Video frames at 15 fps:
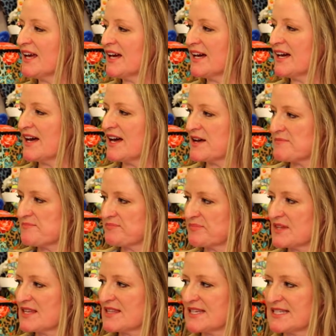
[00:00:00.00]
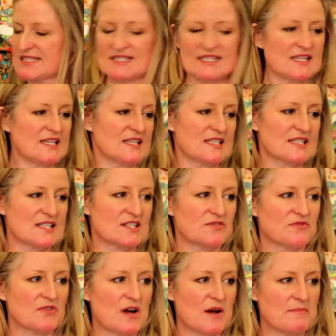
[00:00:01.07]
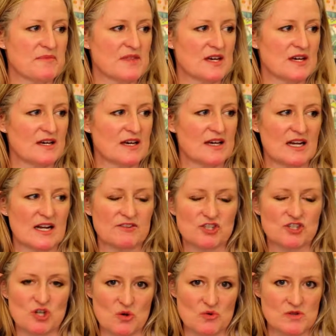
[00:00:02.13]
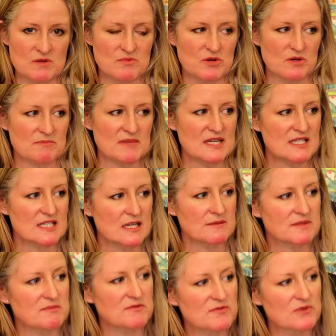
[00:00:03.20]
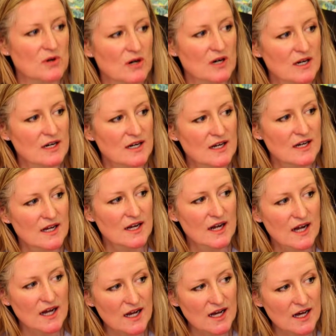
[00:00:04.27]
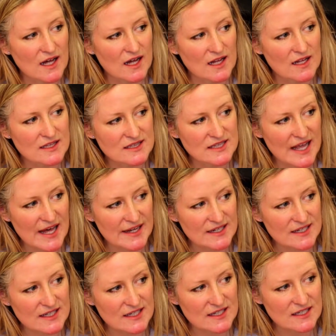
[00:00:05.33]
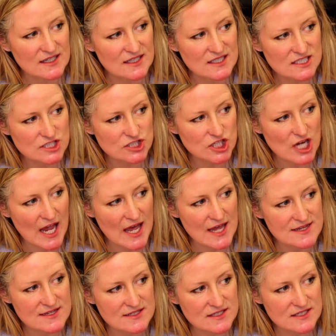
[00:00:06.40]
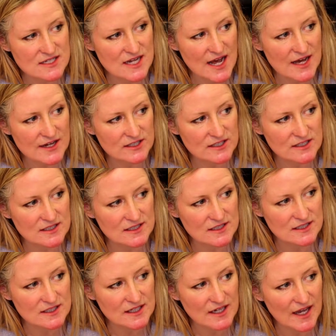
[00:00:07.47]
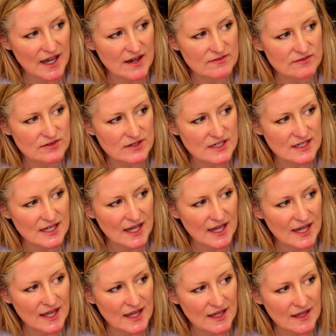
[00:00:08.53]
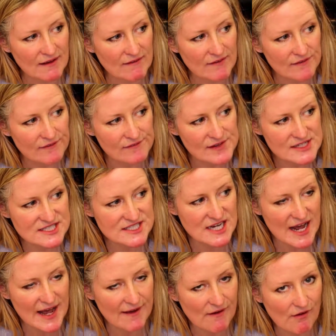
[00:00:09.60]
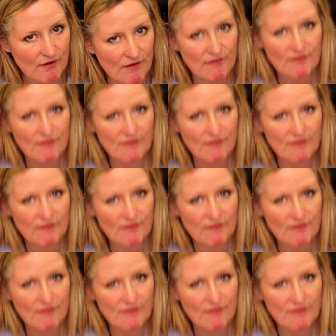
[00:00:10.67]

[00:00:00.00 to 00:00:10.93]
This is from the, and I've shown the book many times before, Lotta Jansdotter Everyday Style.